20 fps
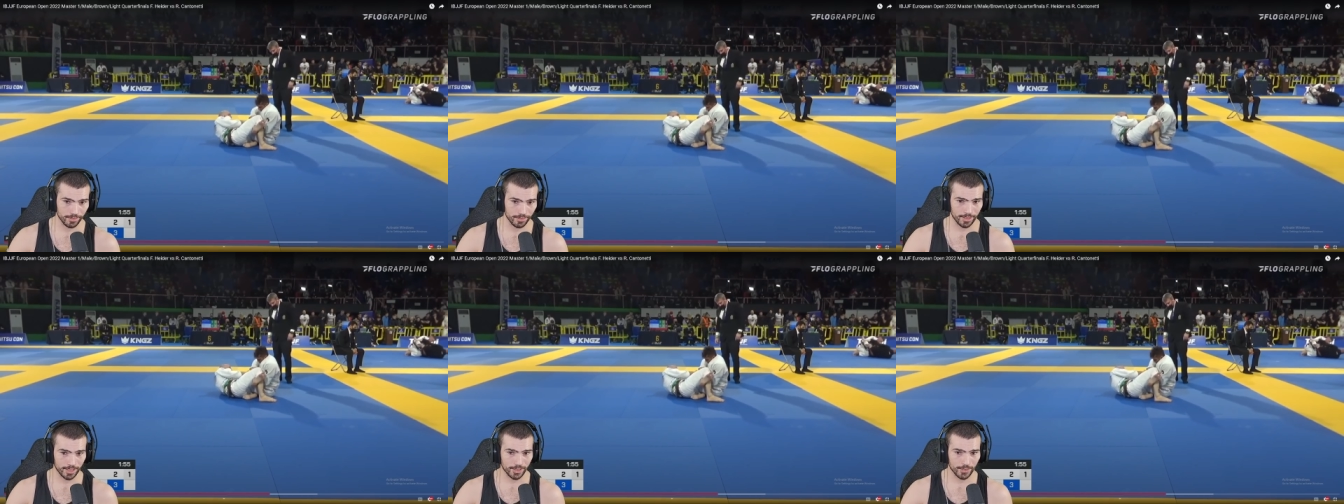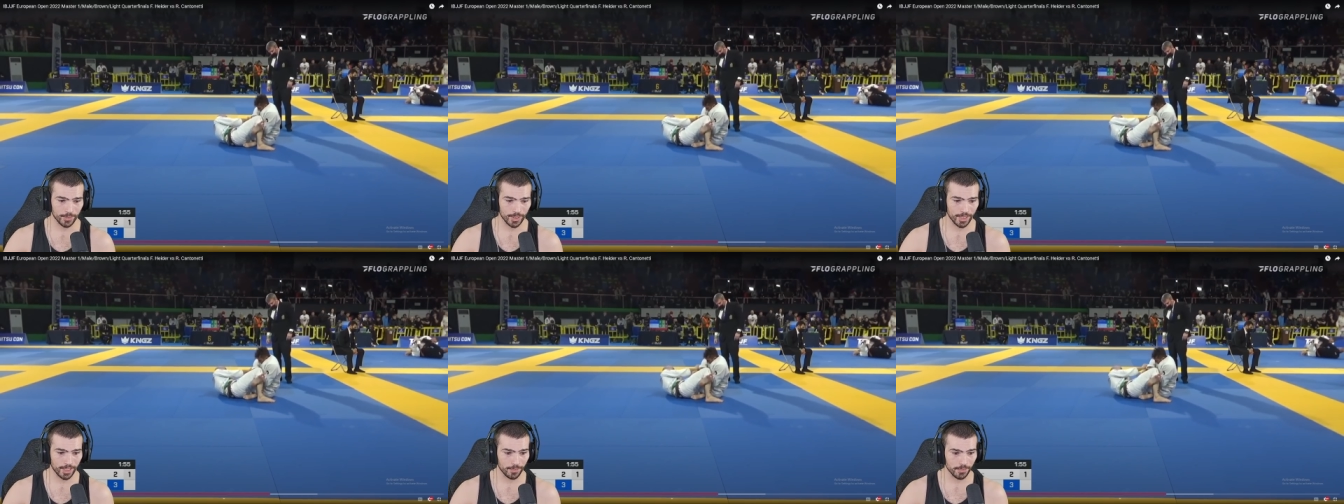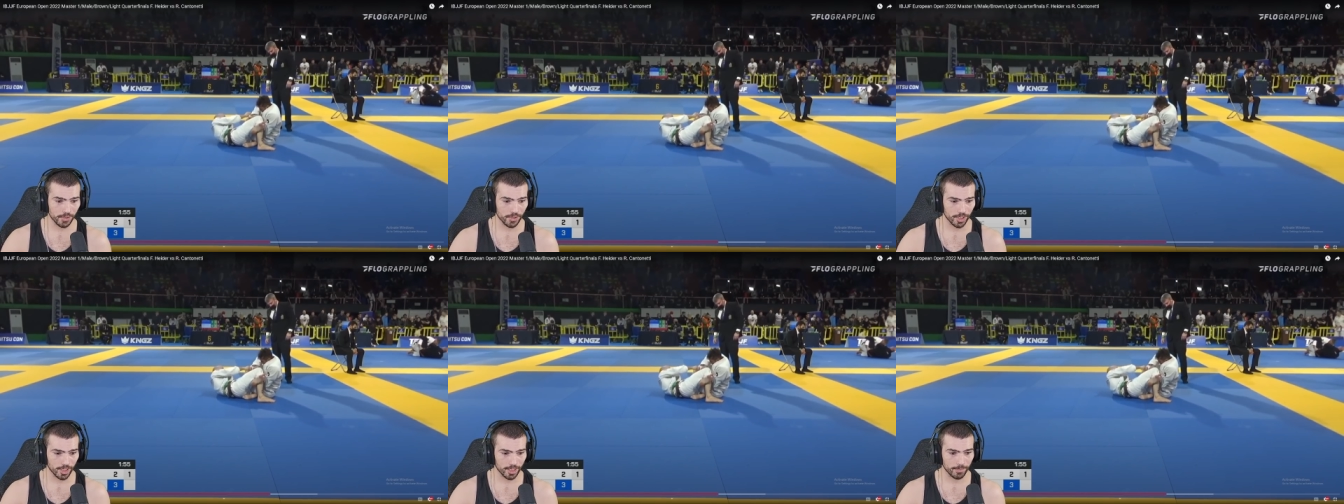That's why I
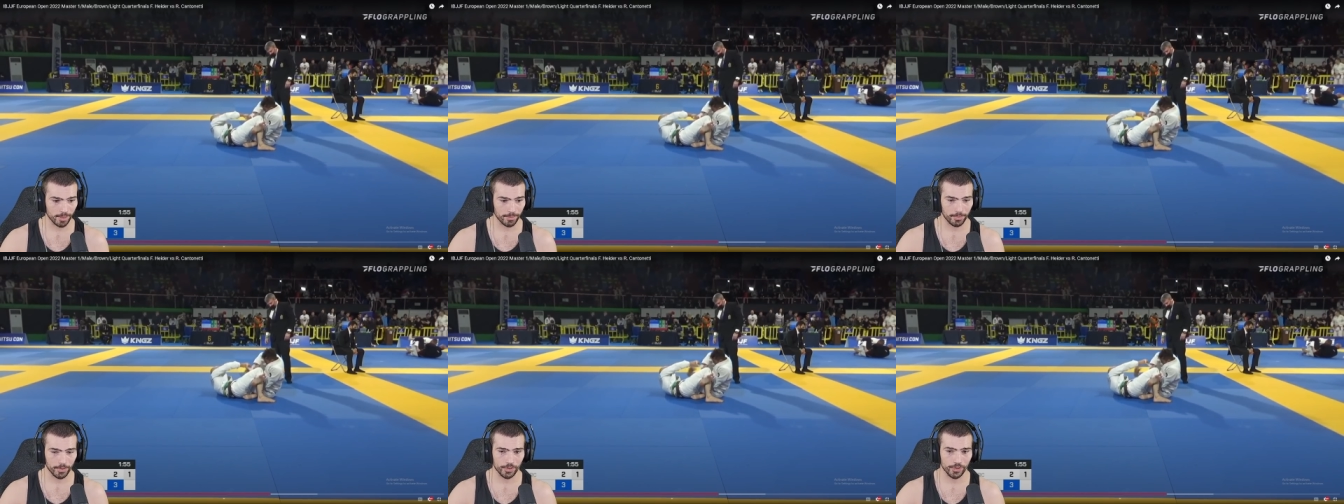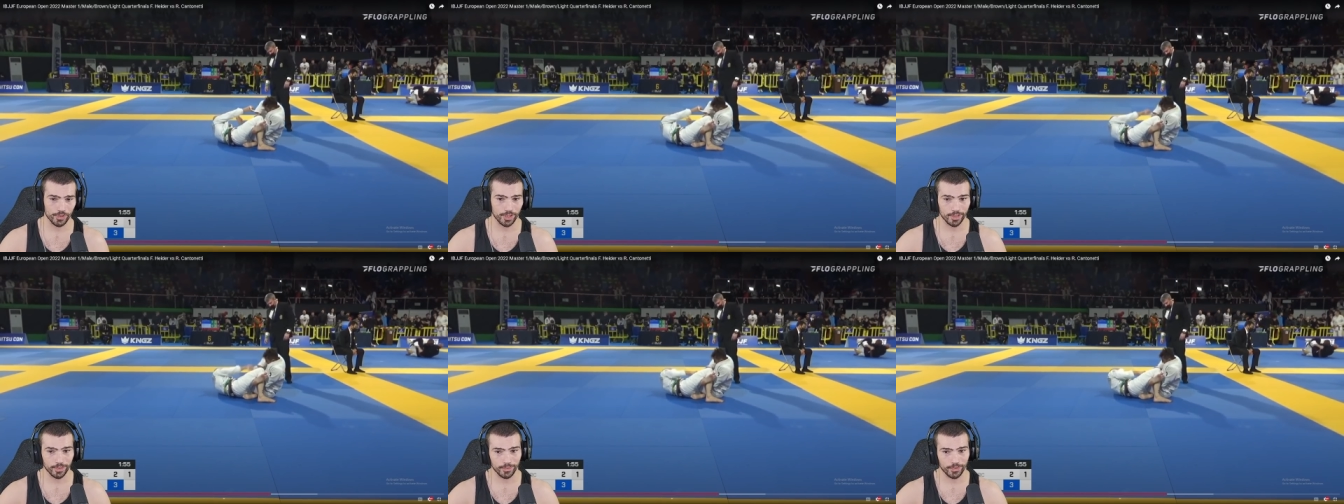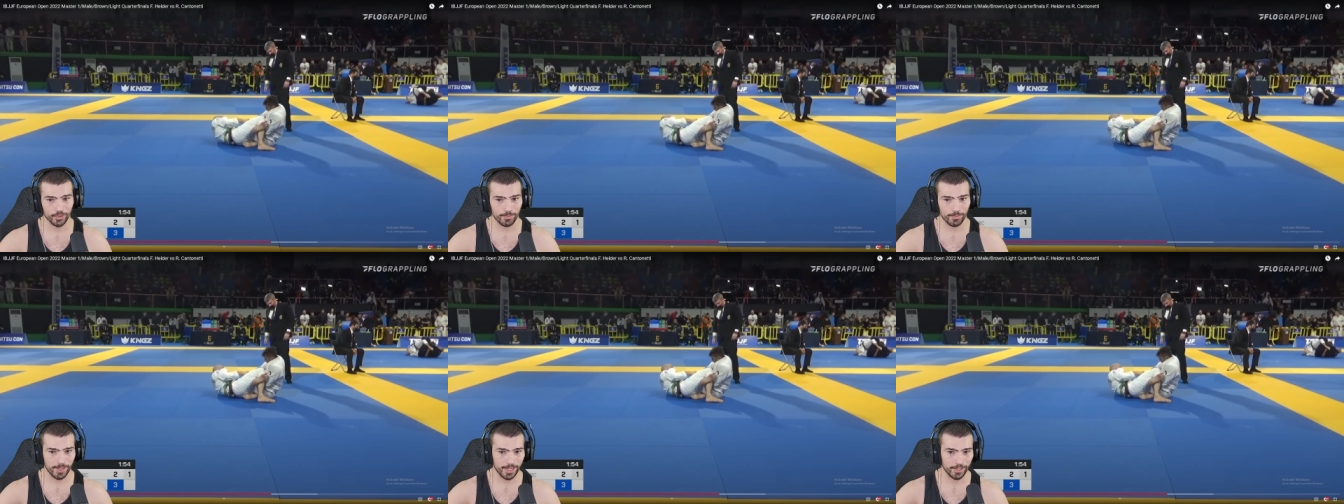always talk about pushing the
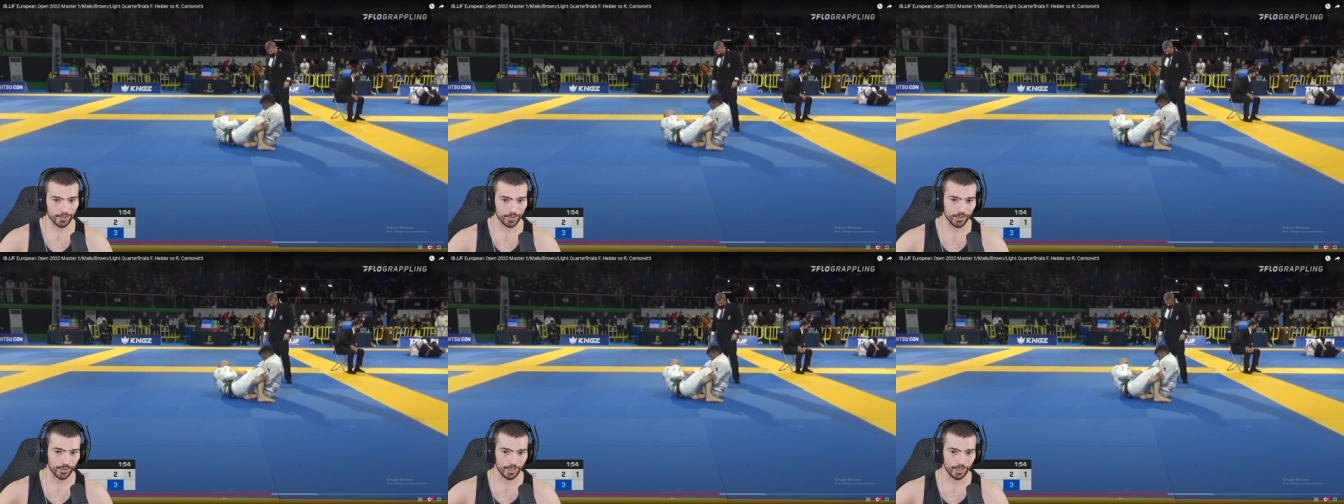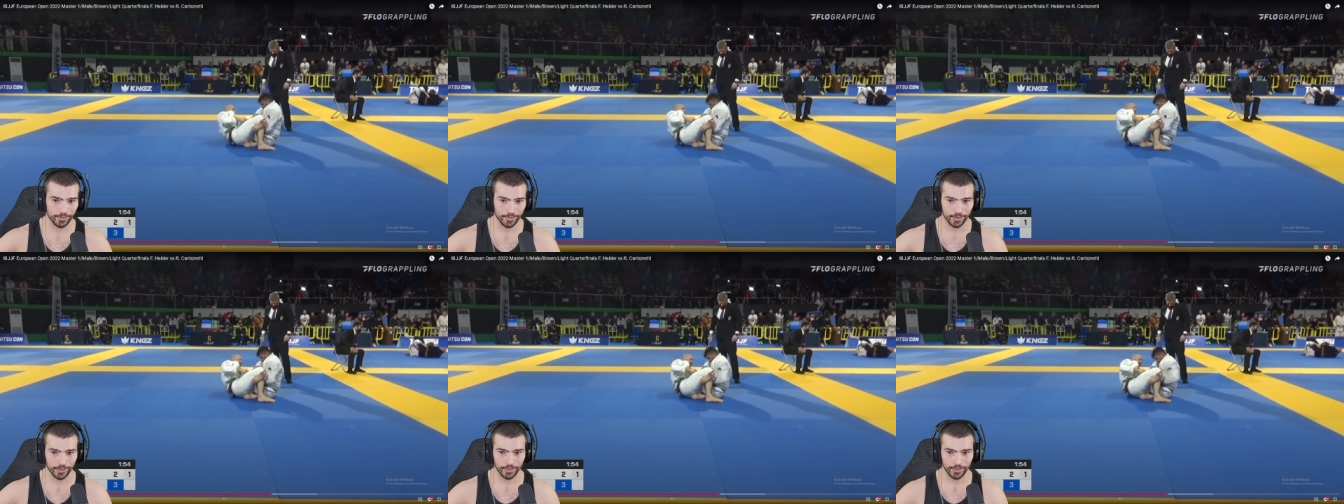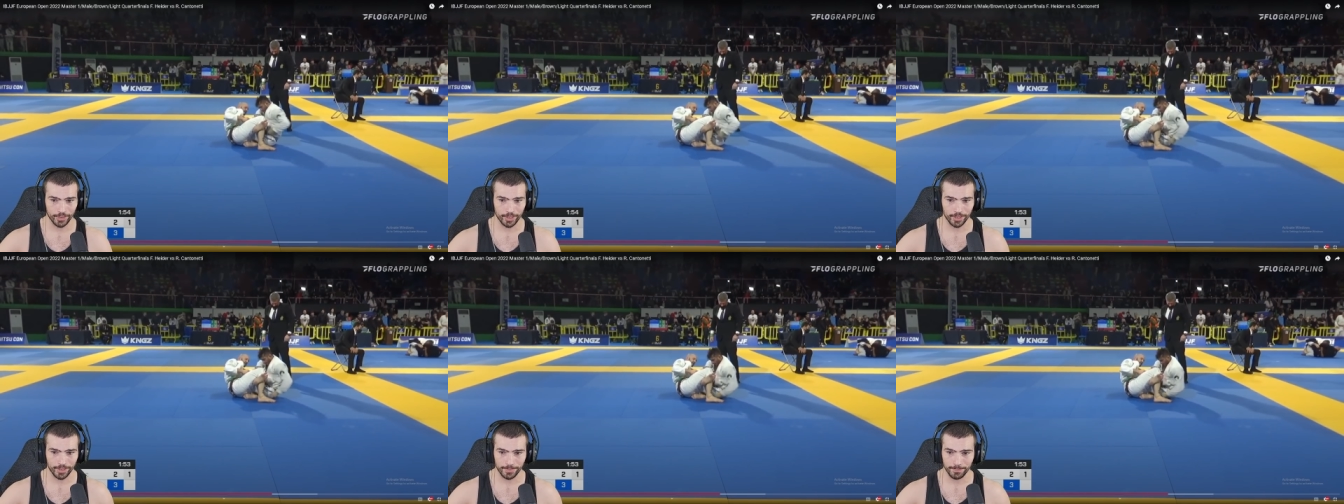onus back earlier and
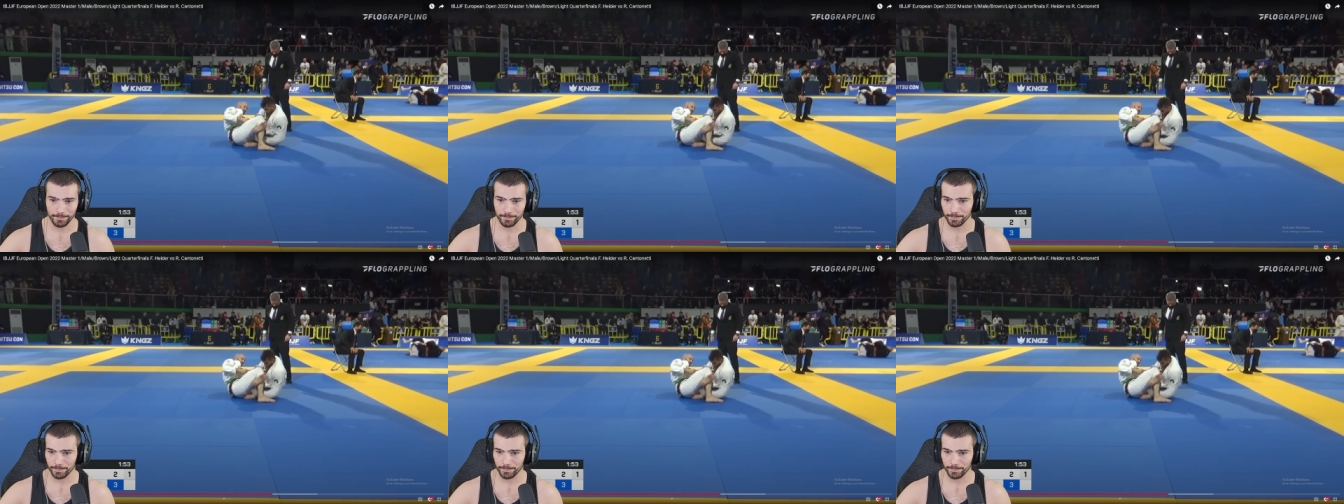earlier.